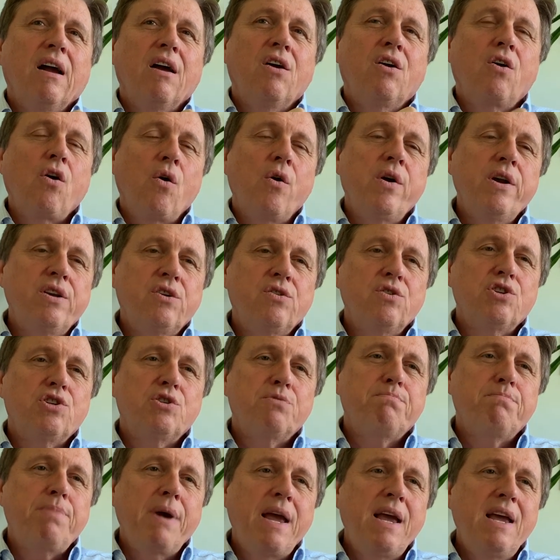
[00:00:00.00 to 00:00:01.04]
going to
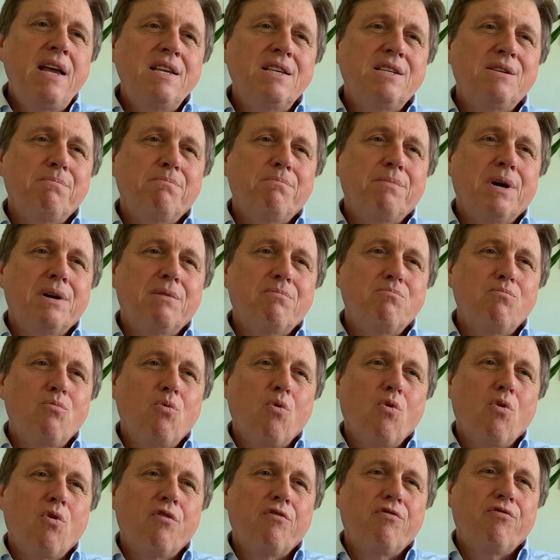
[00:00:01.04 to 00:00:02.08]
space, but
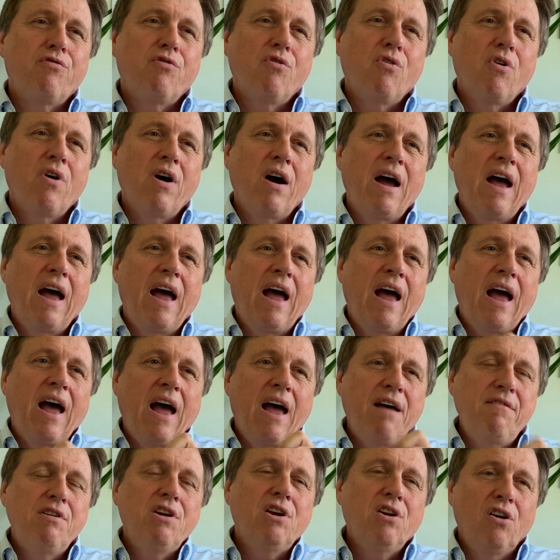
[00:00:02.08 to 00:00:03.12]
more for
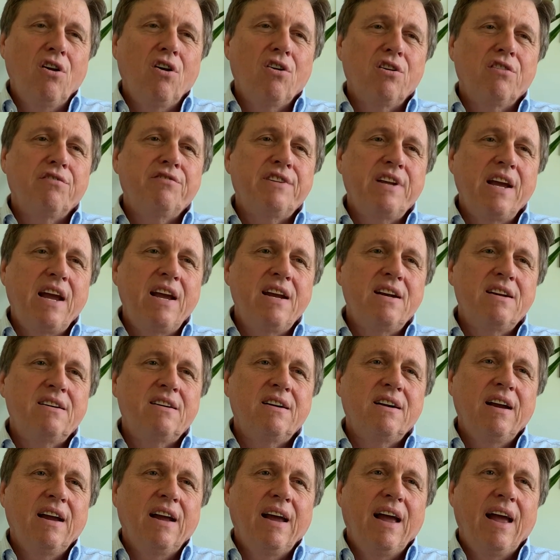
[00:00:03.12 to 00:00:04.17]
having a lot of
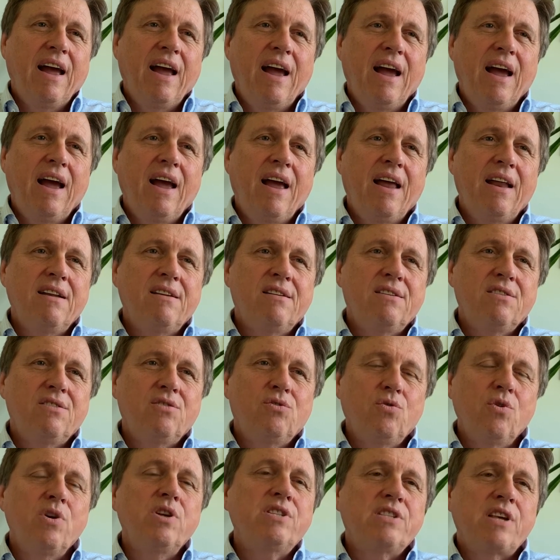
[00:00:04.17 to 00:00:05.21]
data and
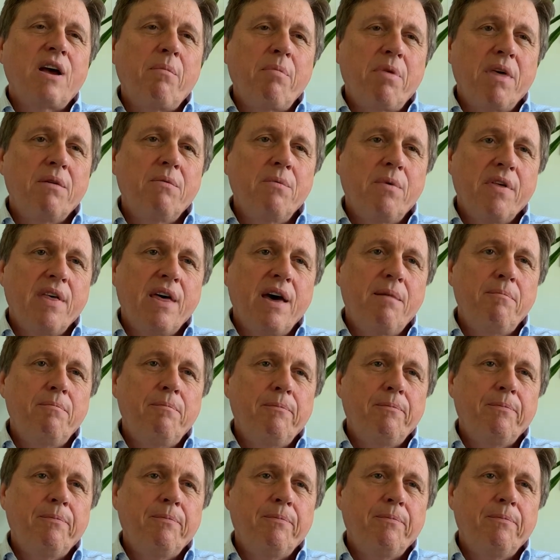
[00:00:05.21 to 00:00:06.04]
doing something with them.